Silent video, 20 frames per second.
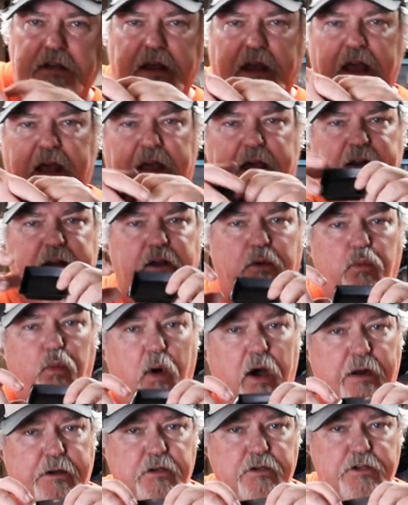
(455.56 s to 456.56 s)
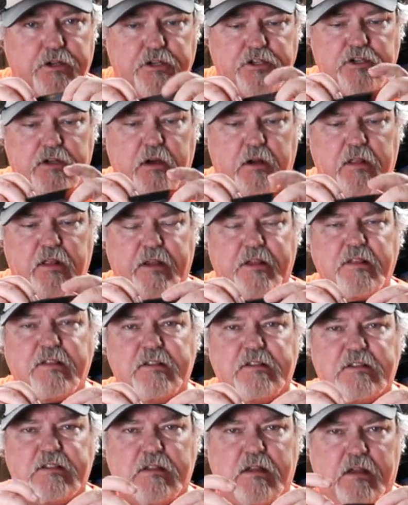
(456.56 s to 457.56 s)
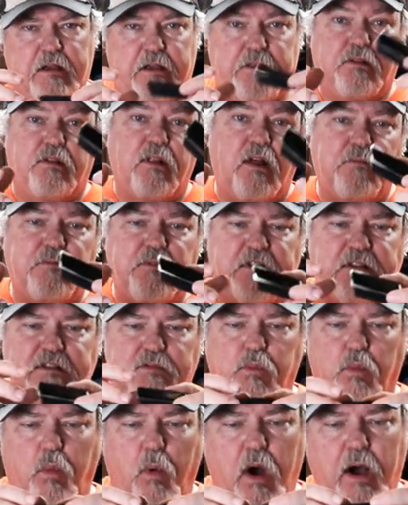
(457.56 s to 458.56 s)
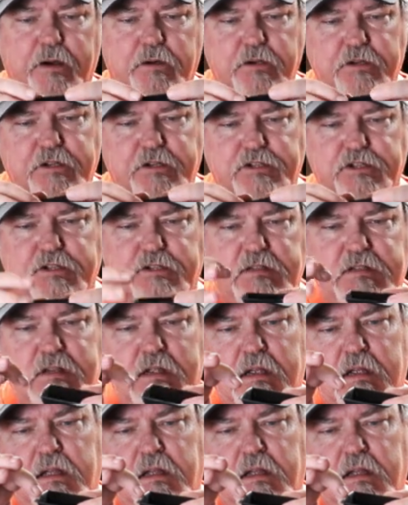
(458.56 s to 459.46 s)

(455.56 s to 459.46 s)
to add a water dish. Now I like these, I love these water dishes.